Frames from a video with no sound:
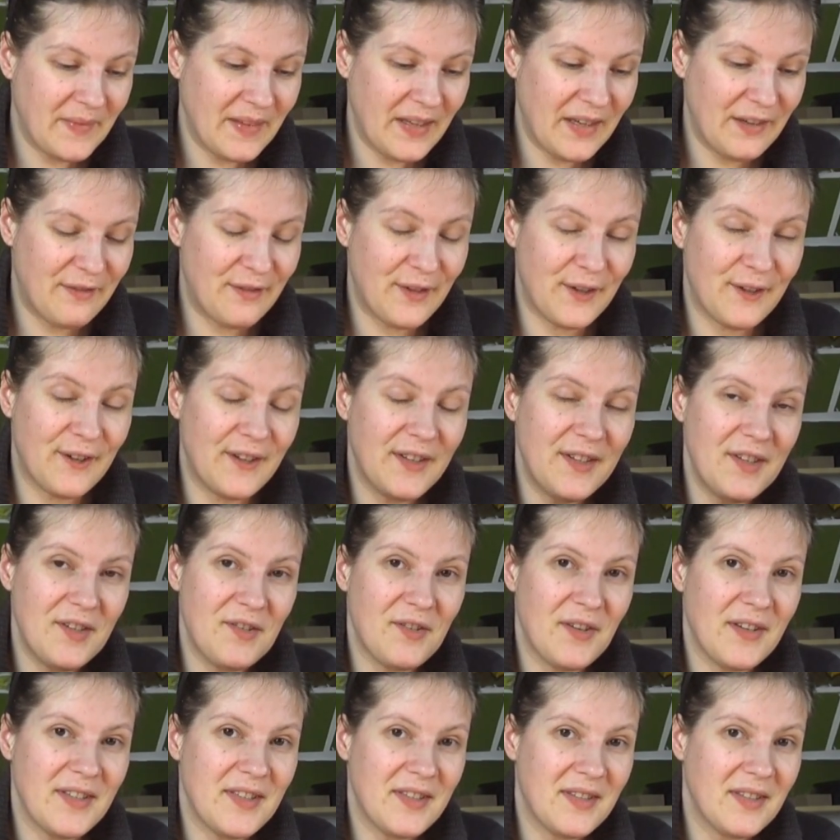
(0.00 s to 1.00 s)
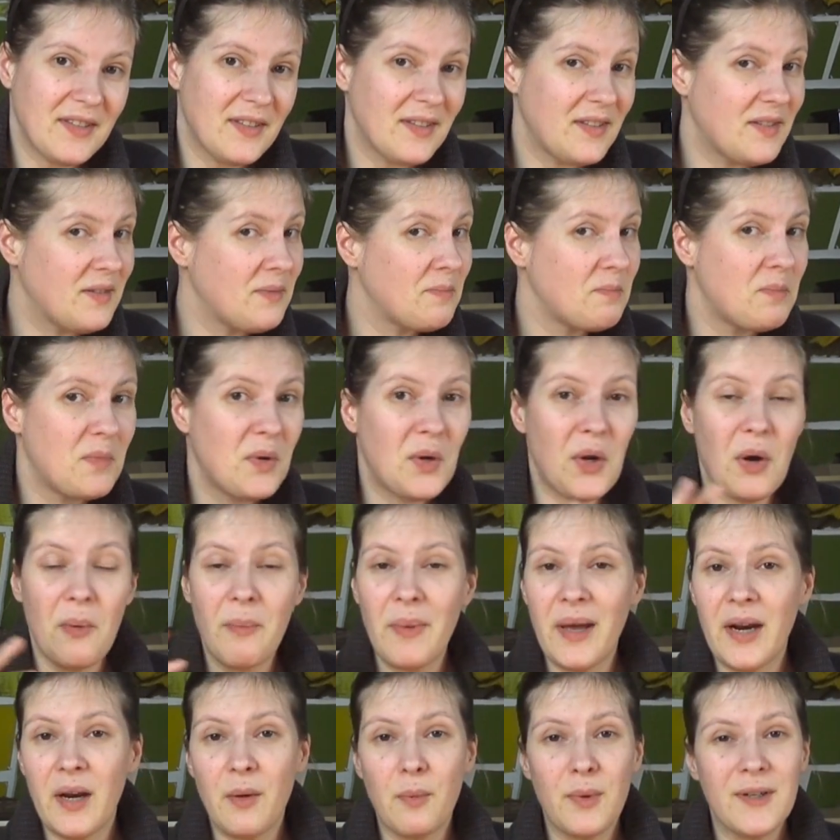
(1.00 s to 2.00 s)
if you're interested, no
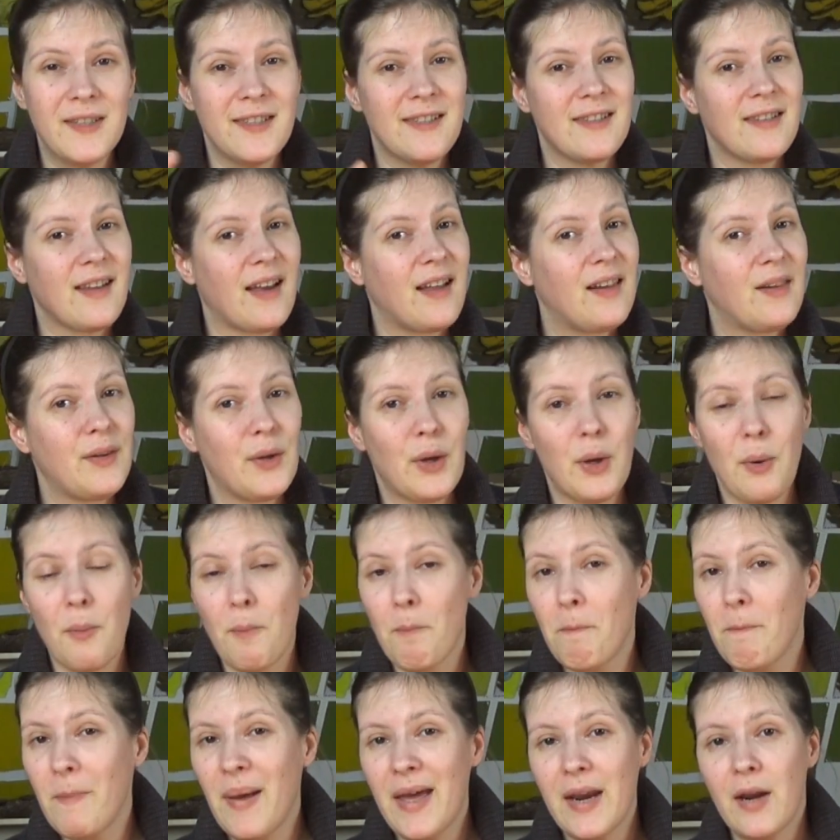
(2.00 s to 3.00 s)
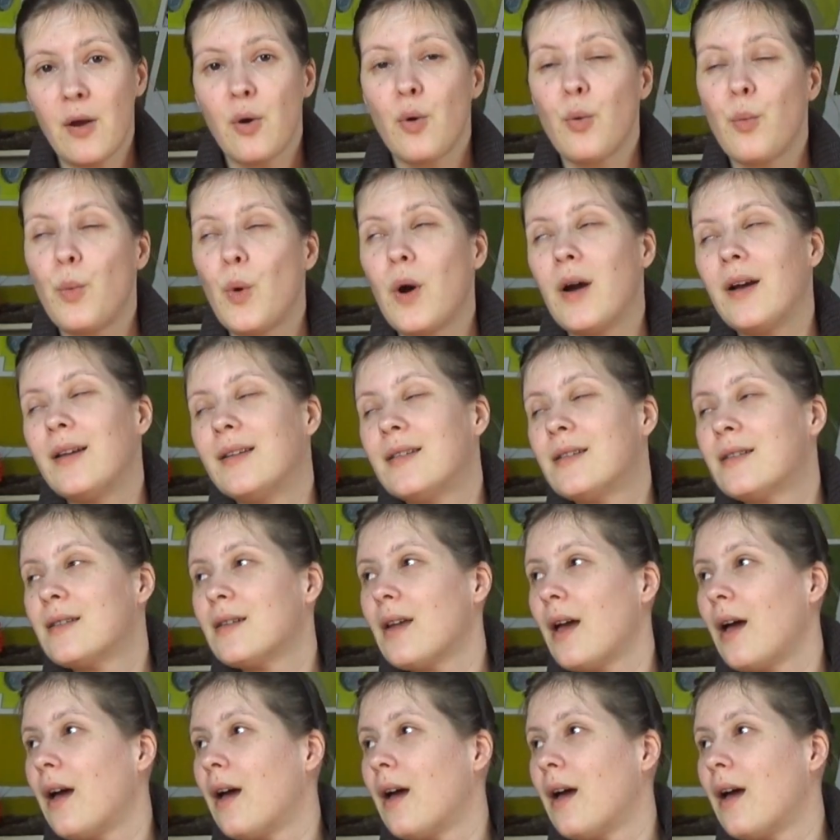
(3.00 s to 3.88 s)
matter what style, no matter what